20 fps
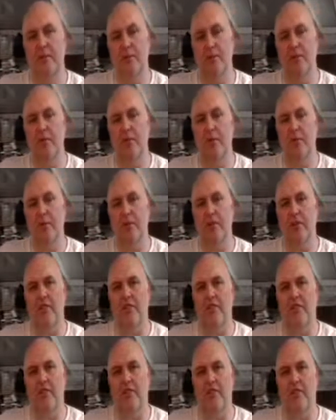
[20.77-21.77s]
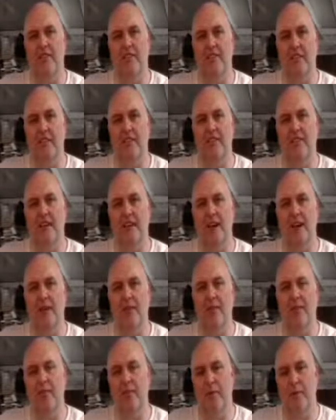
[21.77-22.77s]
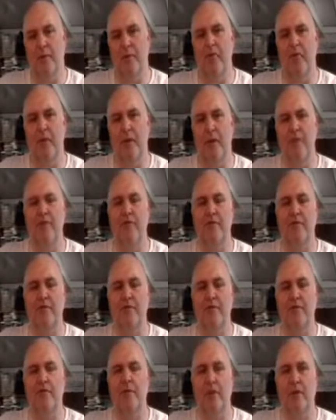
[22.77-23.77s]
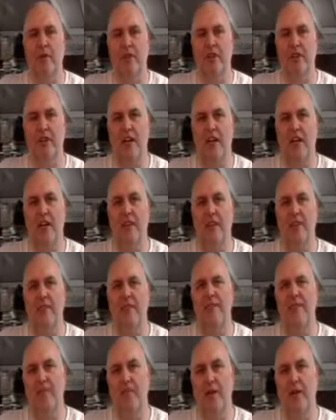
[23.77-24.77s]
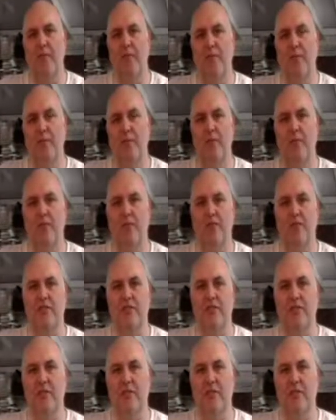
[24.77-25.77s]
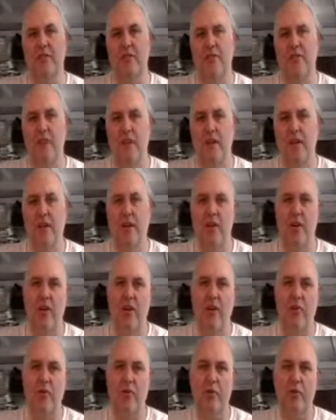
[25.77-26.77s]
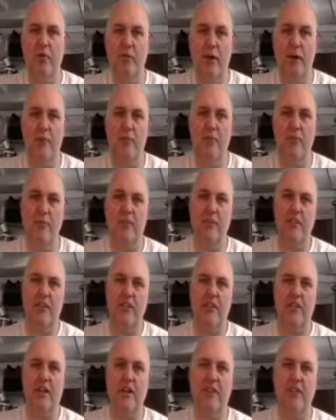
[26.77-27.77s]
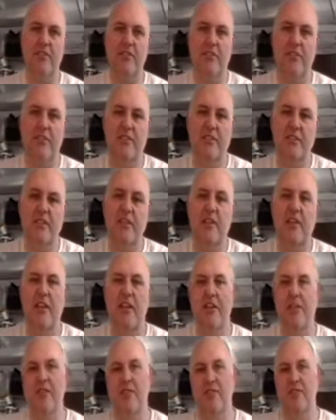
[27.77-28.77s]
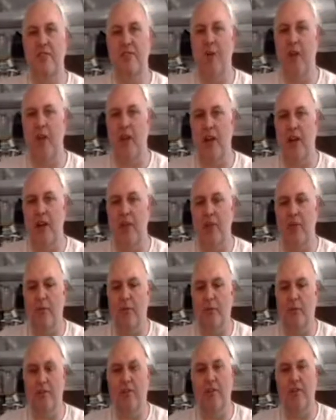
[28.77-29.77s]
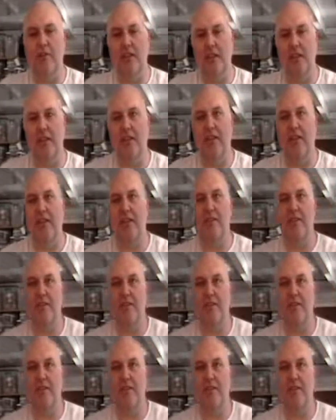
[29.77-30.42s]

Due to bullet construction at that time, which was basically full metal jacket, that was pretty much true. However, with modern bullet technology, even small calibers are deadly.